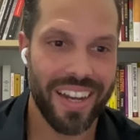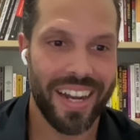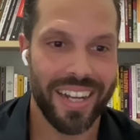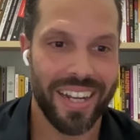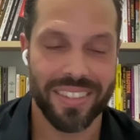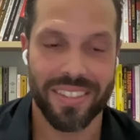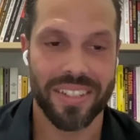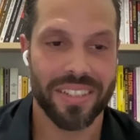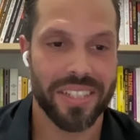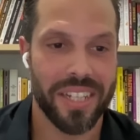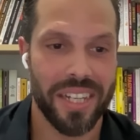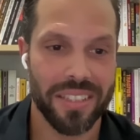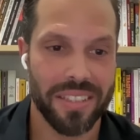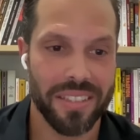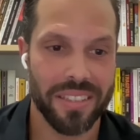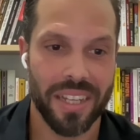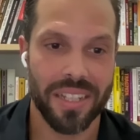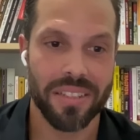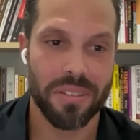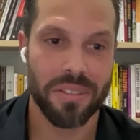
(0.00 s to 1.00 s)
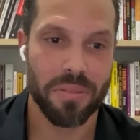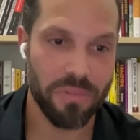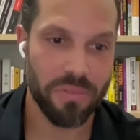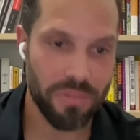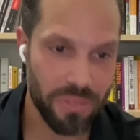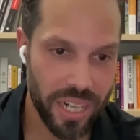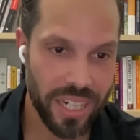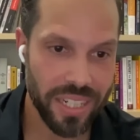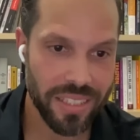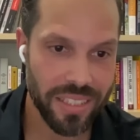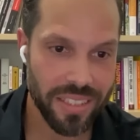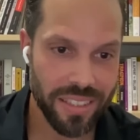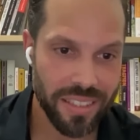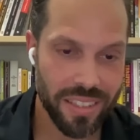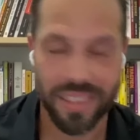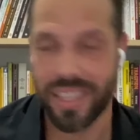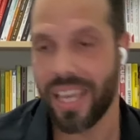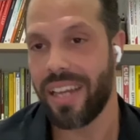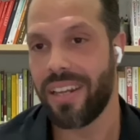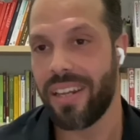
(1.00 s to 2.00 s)
I took chances on some friends
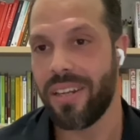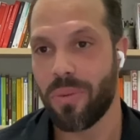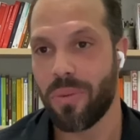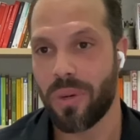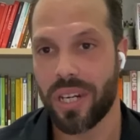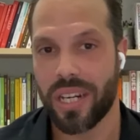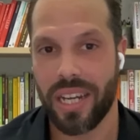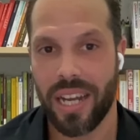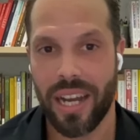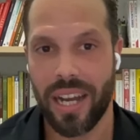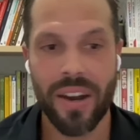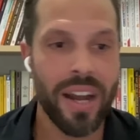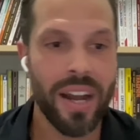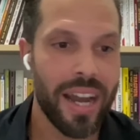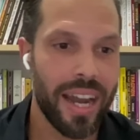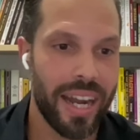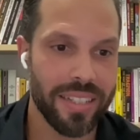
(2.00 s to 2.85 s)
that didn't work out.